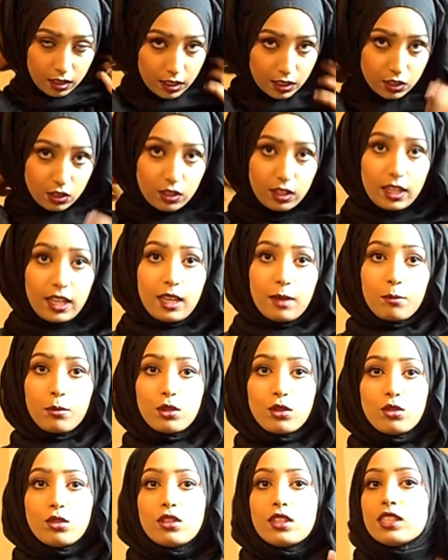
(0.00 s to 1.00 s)
literally
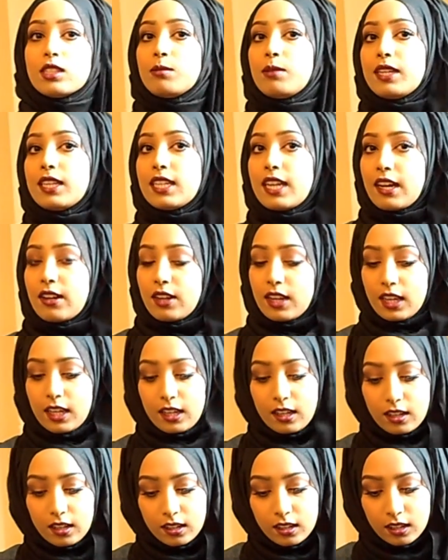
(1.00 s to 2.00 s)
pull this bit down
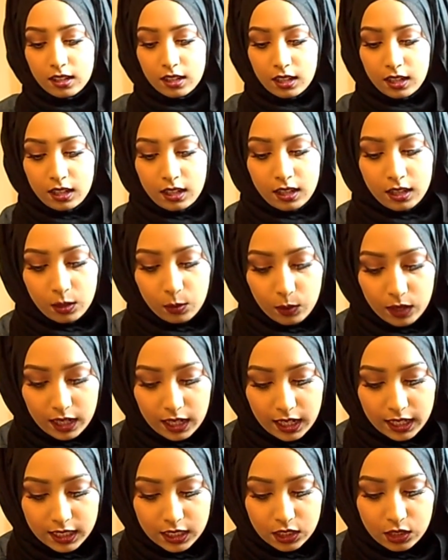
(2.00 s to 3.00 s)
here. What I
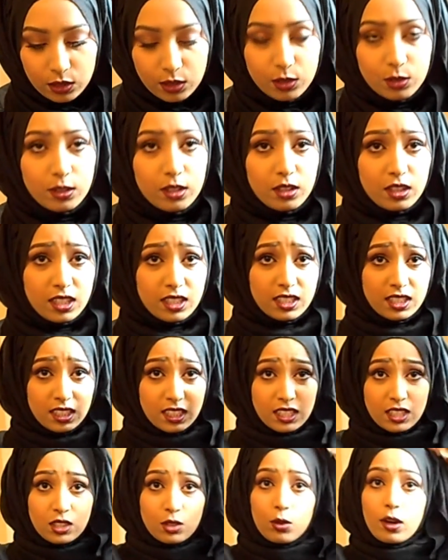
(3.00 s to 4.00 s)
like to do as well, because
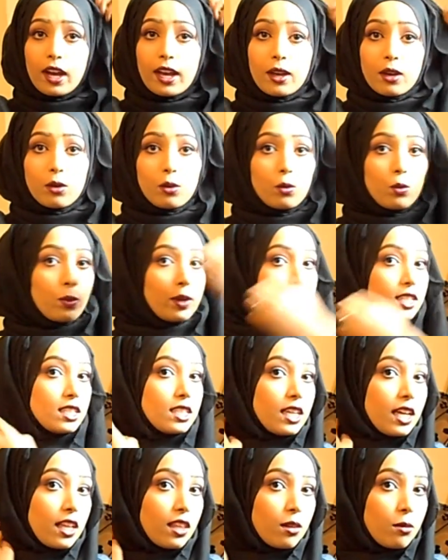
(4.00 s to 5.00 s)
it's quite
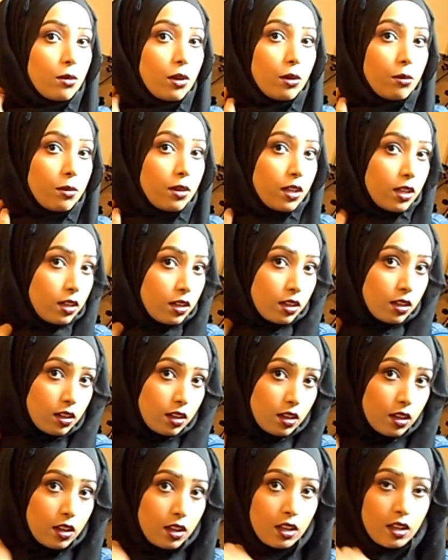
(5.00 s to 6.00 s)
windy at the moment,
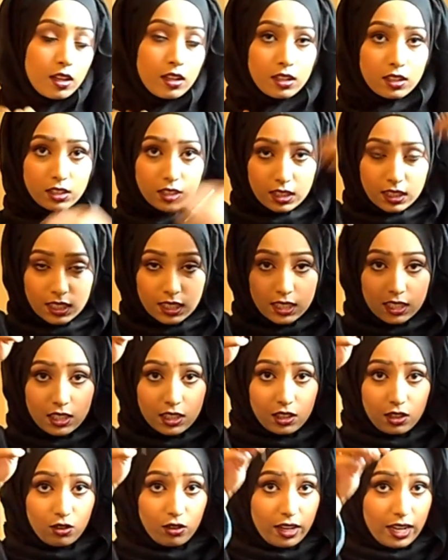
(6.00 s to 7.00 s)
just
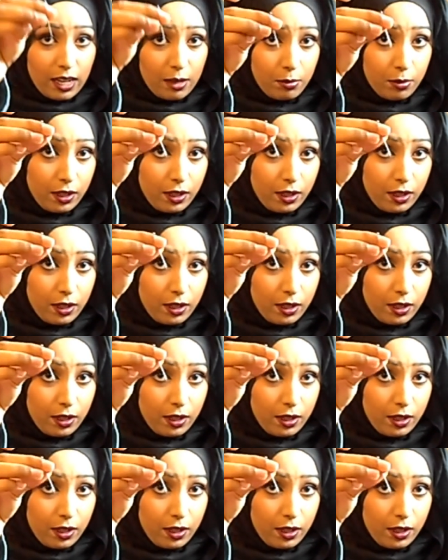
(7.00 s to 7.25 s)
grab